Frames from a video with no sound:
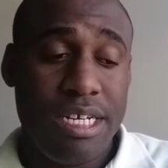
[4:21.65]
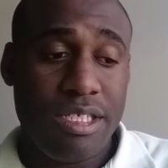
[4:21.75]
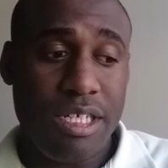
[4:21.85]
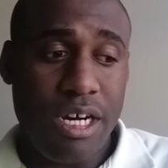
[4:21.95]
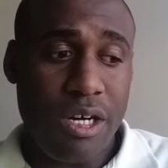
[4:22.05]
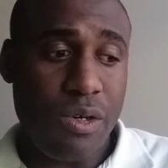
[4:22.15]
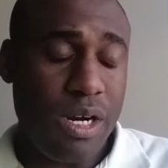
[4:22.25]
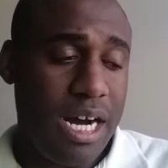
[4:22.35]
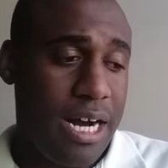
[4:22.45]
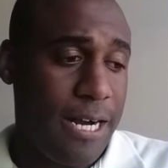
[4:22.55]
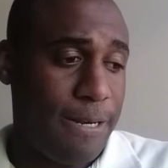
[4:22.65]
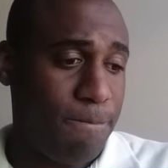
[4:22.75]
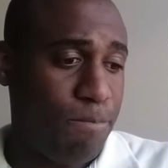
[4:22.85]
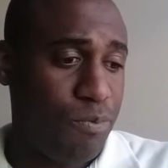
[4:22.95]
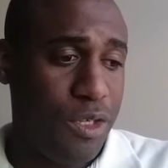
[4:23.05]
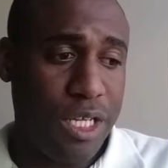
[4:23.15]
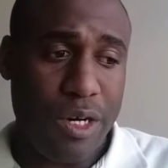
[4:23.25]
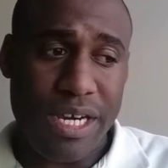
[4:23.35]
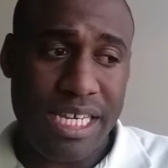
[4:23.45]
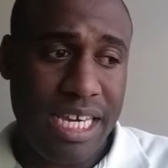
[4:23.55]
So,
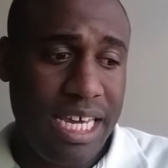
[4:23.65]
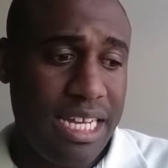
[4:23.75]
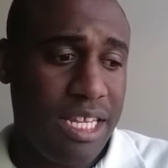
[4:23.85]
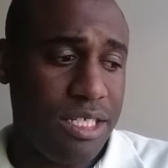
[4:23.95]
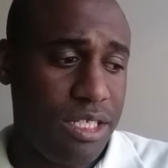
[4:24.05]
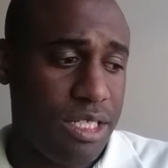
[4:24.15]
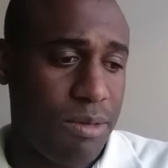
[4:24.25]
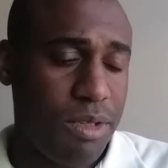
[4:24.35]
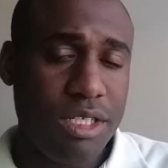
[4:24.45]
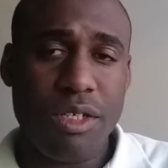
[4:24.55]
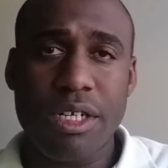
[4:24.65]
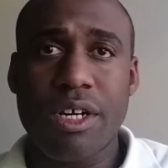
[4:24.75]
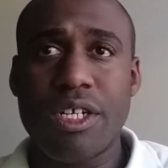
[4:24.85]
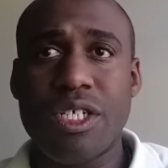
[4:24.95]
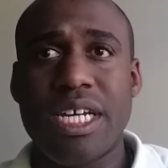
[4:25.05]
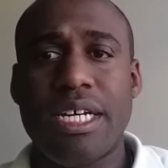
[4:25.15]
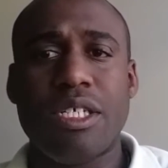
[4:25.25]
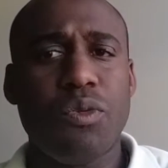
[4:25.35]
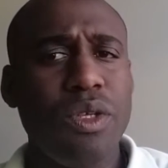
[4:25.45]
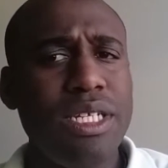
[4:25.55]
again, this is something to encourage you guys
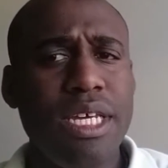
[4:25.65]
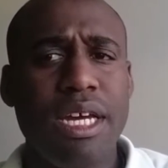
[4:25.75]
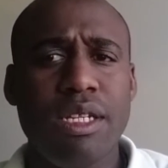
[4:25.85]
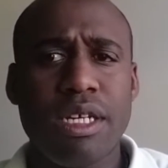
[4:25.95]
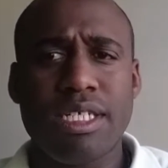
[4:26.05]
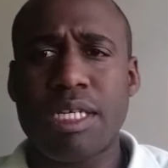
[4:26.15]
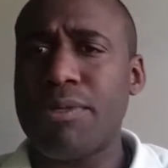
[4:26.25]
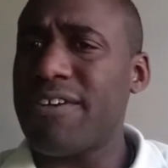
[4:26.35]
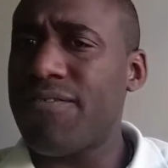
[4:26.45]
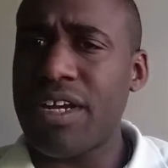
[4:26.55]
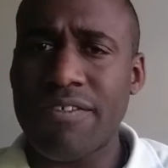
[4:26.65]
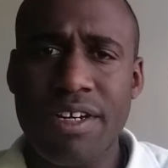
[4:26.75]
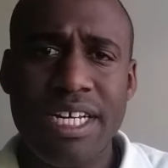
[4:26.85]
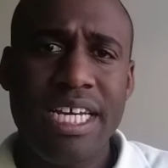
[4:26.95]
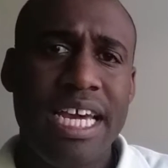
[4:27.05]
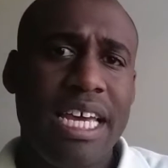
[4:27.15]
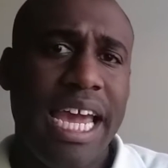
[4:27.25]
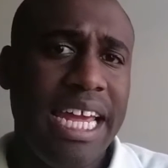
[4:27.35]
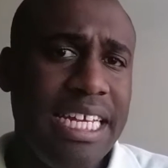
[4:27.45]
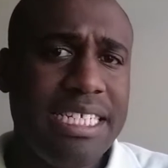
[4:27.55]
to really take a look at some of your favorite
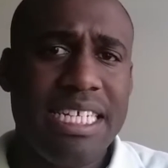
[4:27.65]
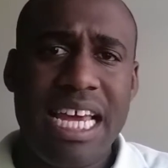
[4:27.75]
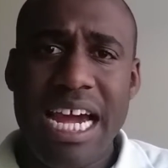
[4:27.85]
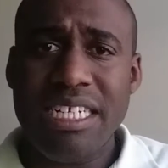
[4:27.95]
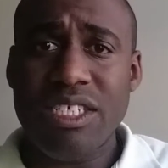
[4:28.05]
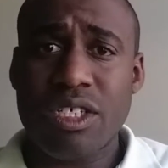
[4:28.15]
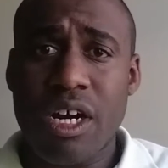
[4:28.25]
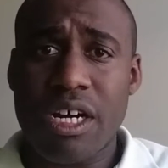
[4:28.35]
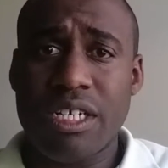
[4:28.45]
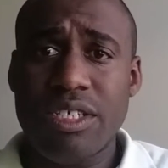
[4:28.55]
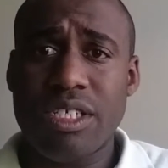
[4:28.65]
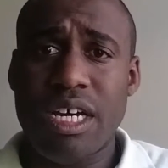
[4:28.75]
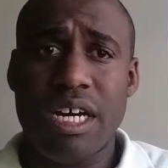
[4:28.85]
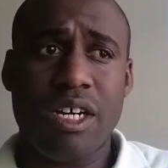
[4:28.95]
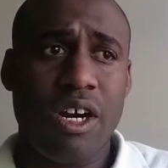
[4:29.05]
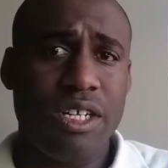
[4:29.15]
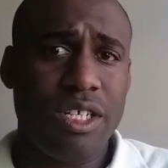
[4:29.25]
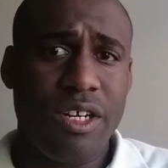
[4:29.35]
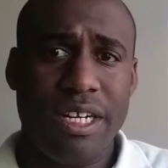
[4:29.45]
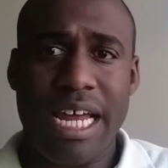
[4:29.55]
80s and 90s cars, cars
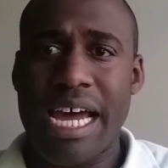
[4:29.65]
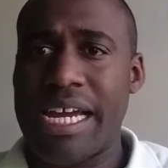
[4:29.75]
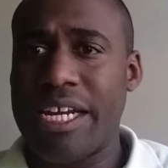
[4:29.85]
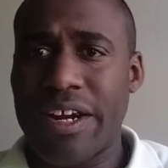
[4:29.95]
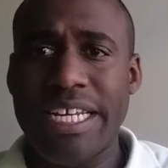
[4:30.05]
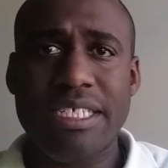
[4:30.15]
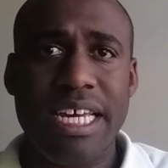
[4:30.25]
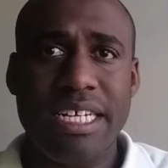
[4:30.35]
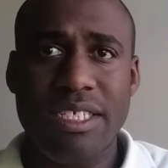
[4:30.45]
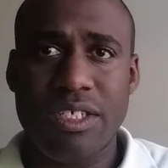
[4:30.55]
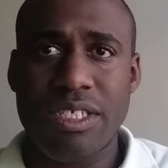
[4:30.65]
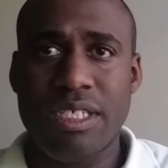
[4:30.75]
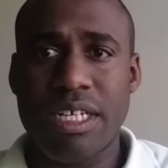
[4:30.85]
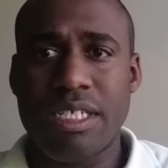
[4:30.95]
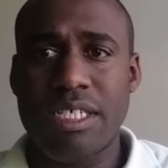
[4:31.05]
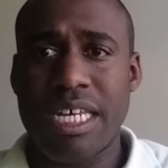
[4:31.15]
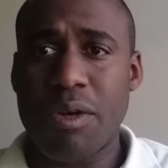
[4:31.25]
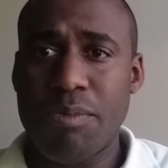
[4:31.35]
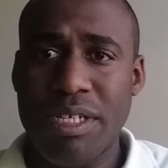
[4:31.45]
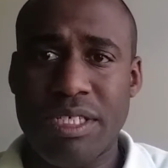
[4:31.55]
that are 9 or 8 seconds, 0 to 60s that
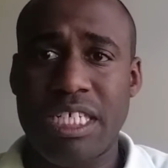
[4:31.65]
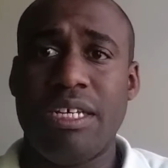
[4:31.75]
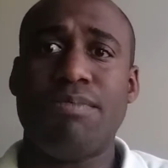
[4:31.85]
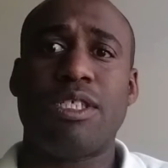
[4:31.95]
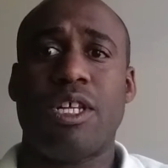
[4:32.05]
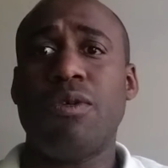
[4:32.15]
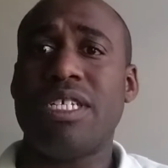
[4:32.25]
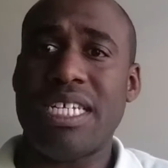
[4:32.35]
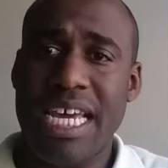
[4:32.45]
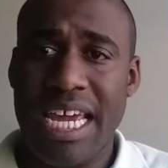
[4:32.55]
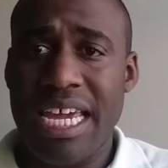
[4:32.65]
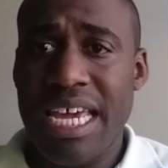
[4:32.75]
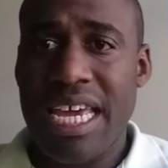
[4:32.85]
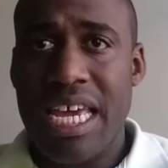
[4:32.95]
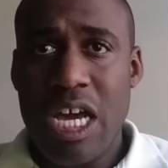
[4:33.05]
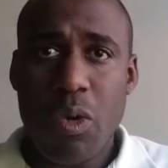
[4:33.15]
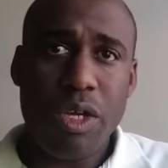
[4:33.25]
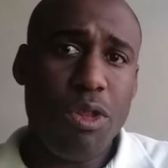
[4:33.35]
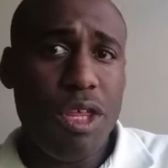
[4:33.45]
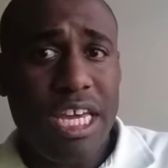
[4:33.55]
would seem slow today
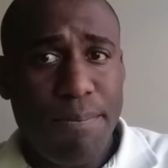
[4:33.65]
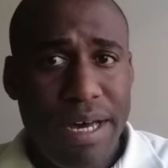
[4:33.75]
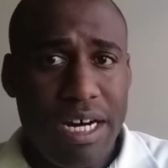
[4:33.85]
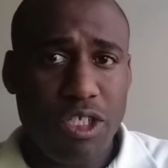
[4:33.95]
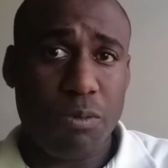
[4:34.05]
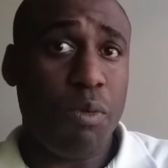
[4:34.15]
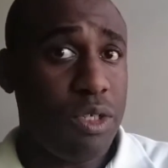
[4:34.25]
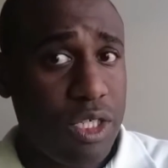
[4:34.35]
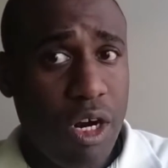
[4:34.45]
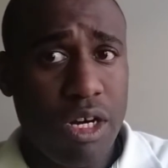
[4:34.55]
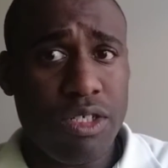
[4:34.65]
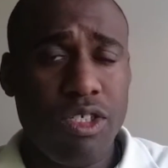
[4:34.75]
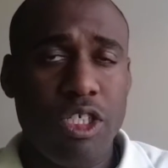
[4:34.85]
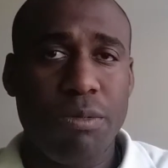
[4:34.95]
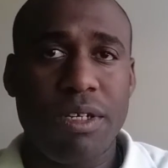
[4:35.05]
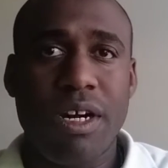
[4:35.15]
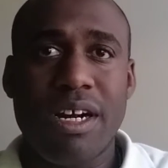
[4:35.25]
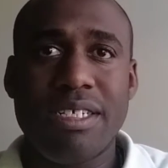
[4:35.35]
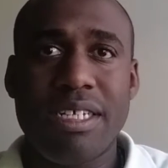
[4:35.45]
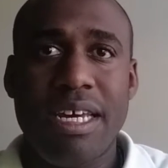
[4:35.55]
when you think about sports cars and
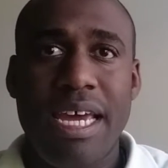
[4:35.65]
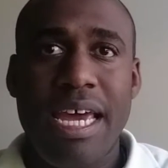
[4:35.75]
supercars.